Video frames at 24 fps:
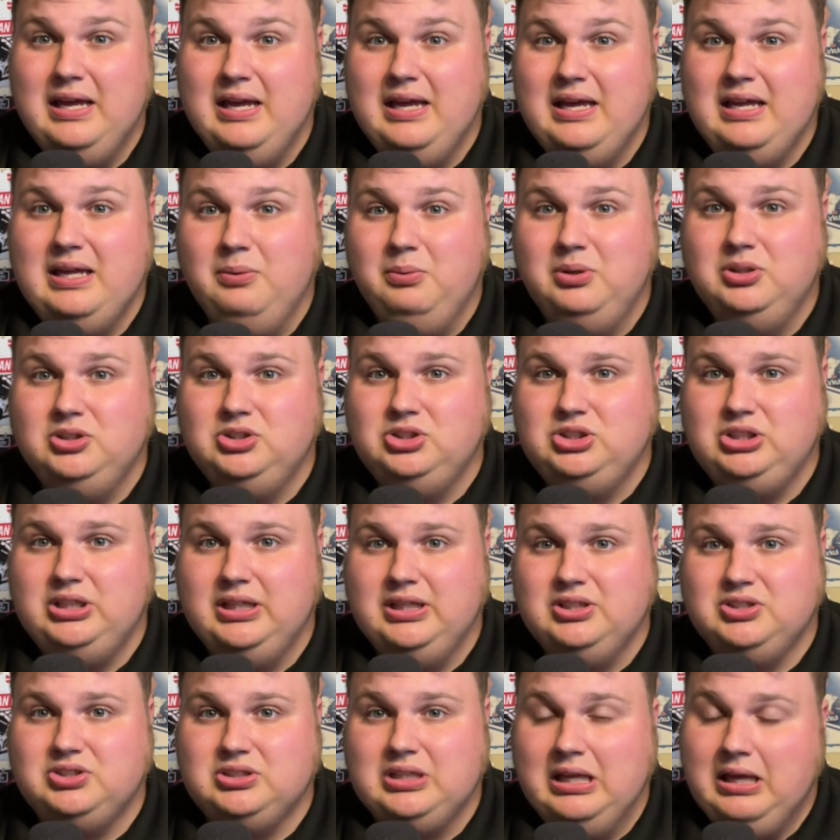It was
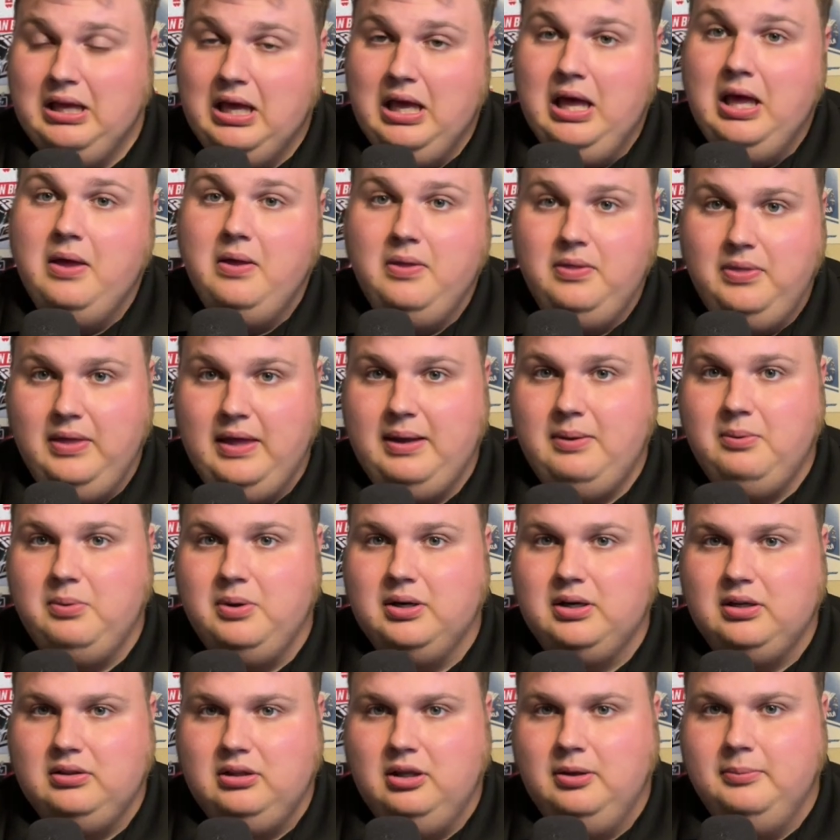just they
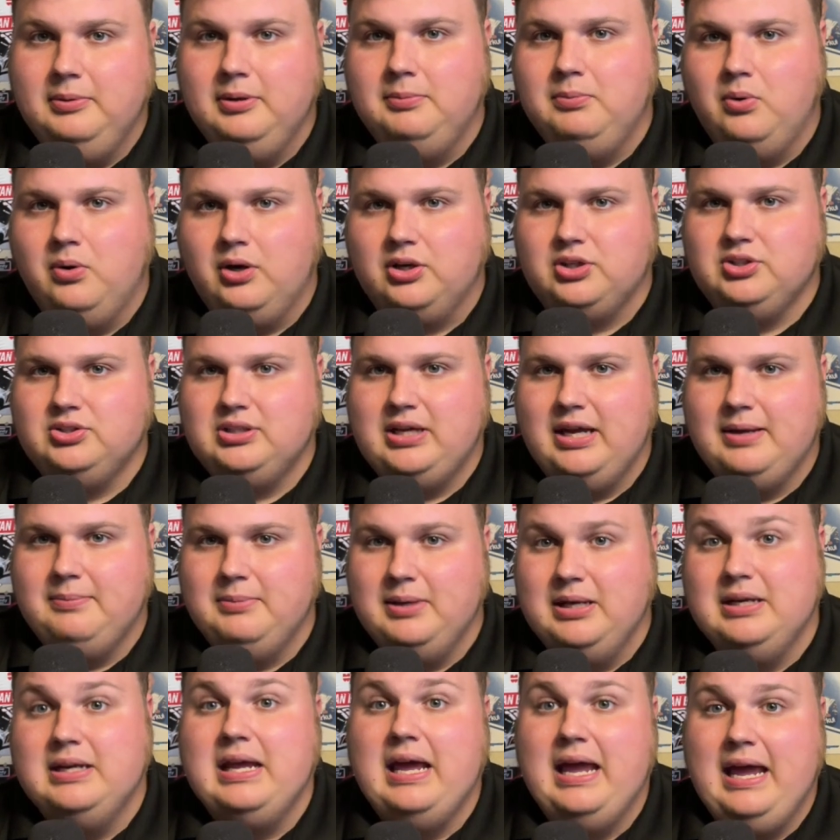wanted a little bit more
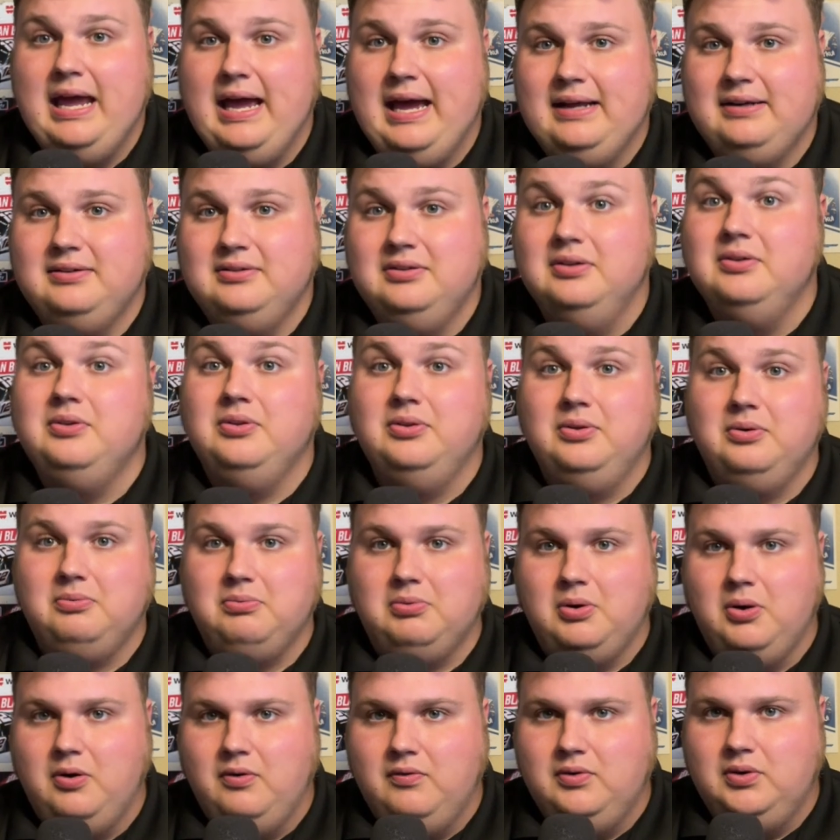excitement at the
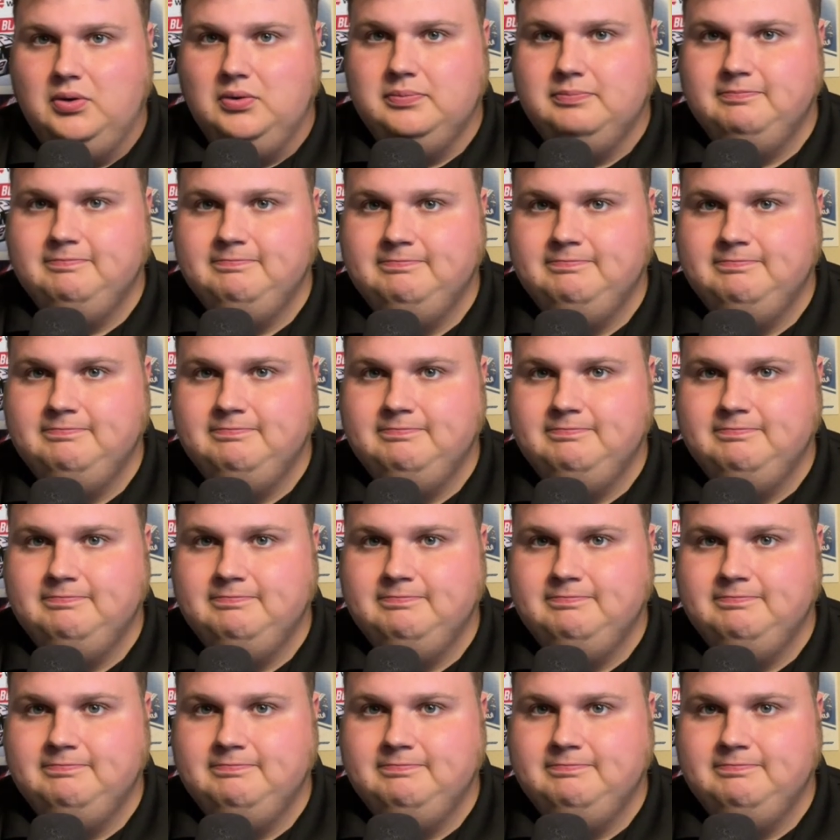ROVAL.